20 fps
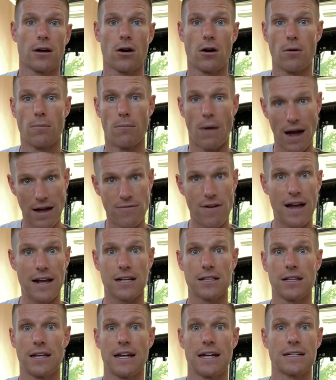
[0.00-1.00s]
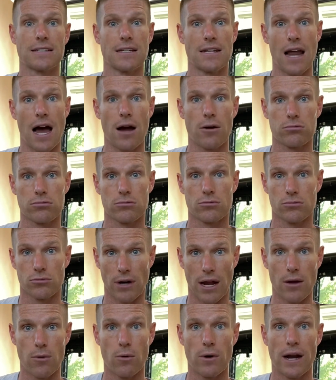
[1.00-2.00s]
My vet clinic did not
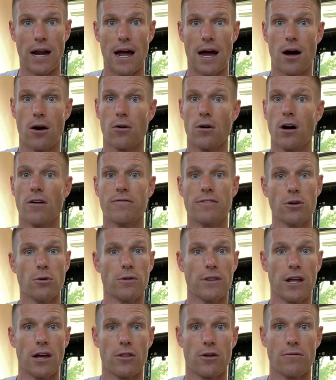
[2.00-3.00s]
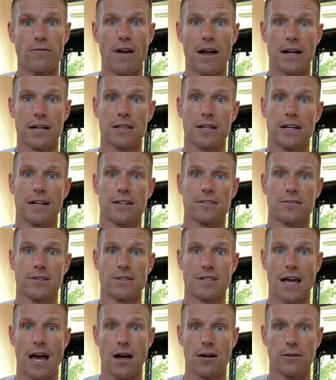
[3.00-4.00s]
rent one out. A few of the other vet clinics in
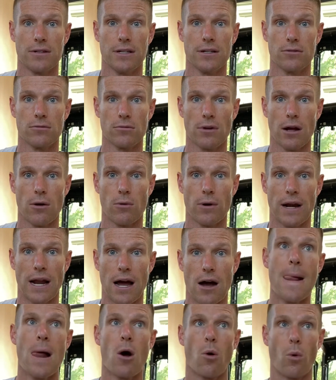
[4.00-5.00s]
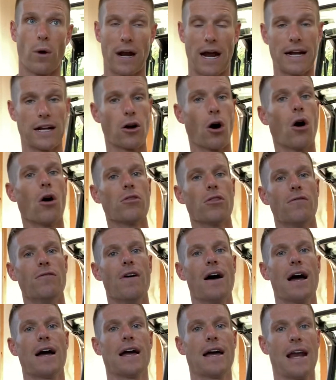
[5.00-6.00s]
town didn't rent one out. When I called the
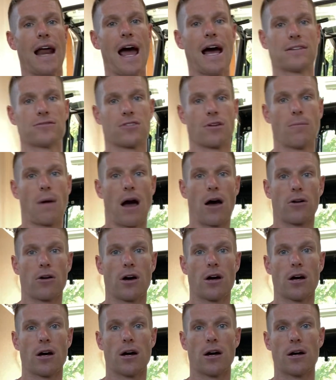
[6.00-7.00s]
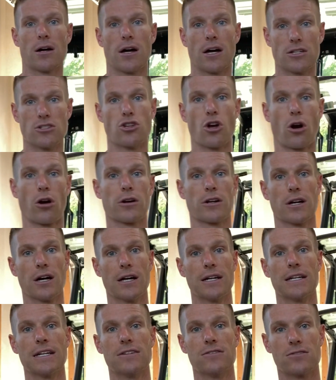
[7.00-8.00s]
vet and asked about a dart
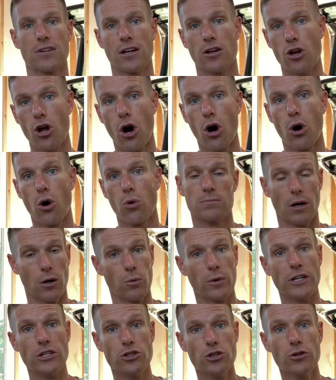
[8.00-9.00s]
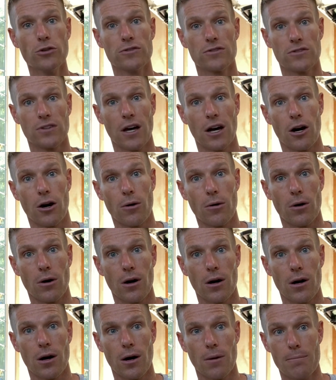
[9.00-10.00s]
gun, he said no, but we do
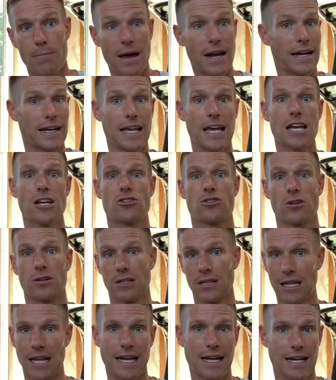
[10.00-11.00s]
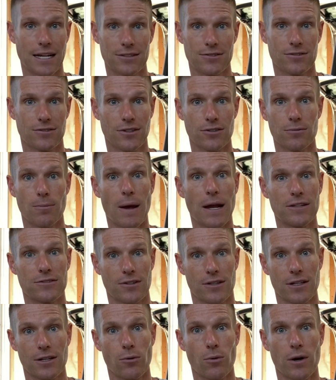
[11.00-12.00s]
sell a medication lance, is
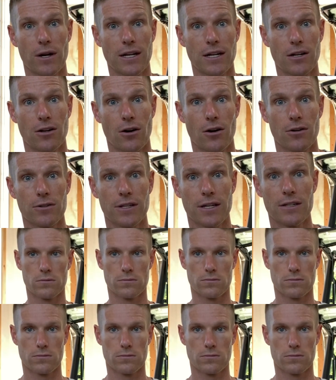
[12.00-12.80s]
basically what he called it.